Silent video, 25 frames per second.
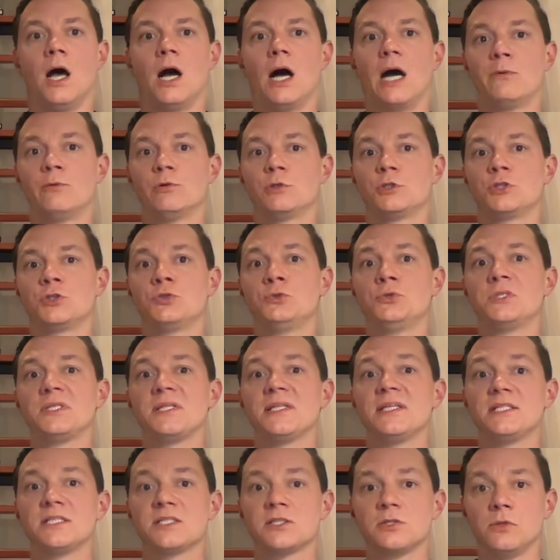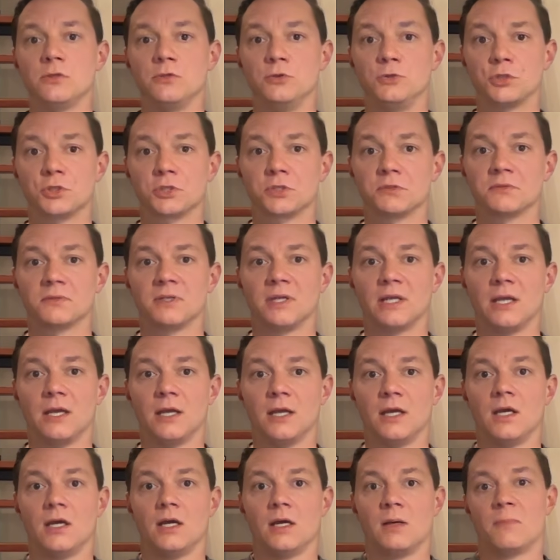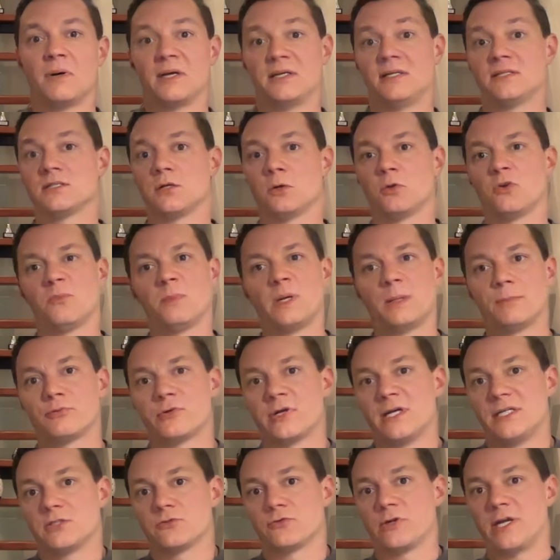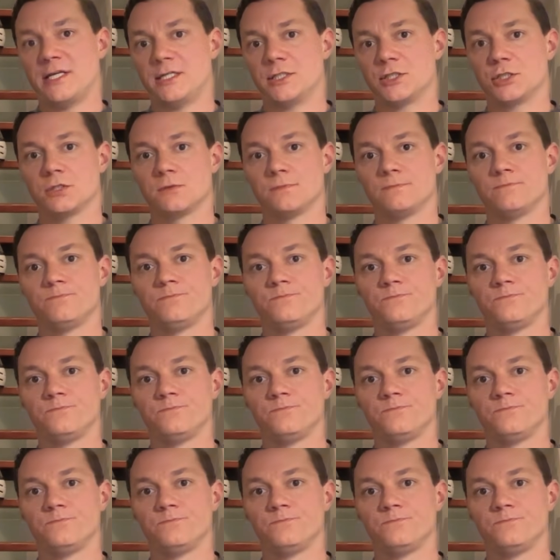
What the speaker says: I would choose this solution, but it's out of my price range.